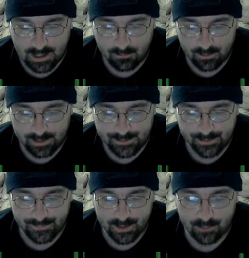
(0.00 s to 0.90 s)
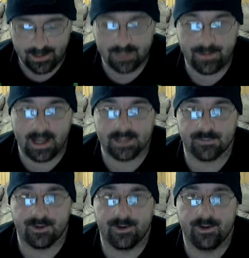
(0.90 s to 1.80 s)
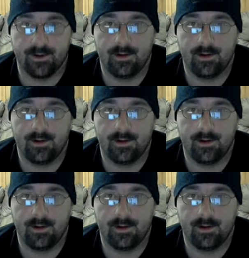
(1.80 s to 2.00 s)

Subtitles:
I will enter in the correct password,